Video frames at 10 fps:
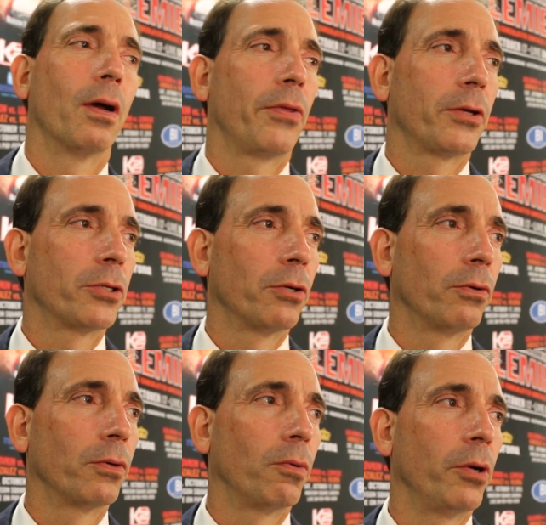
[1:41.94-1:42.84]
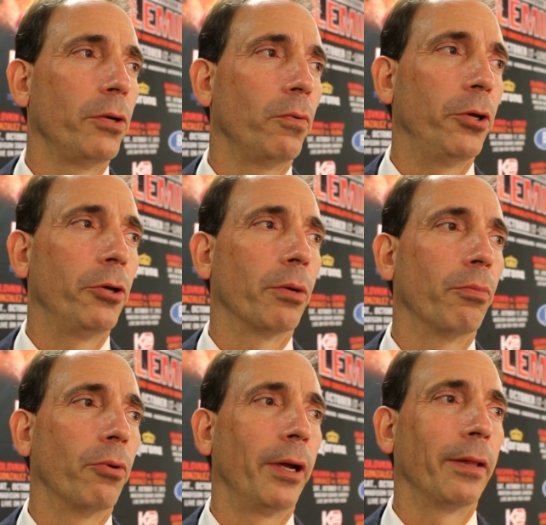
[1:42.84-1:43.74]
I think so. When you can
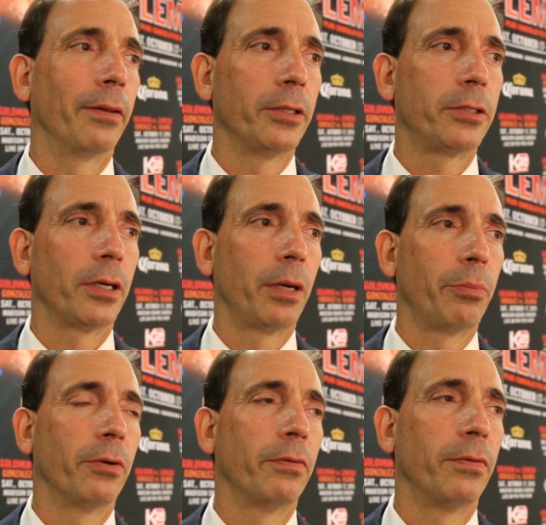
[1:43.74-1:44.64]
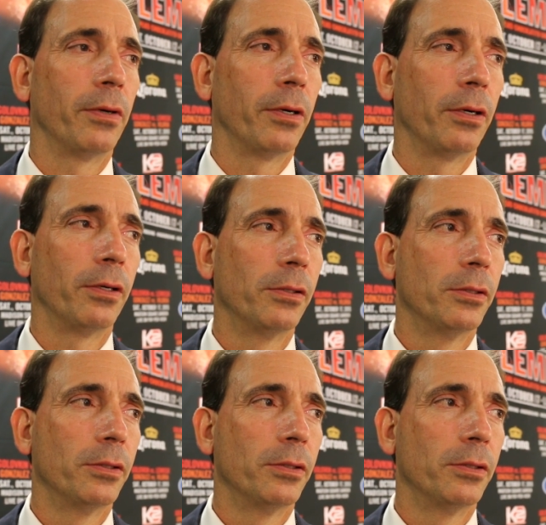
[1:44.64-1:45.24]
bring this type of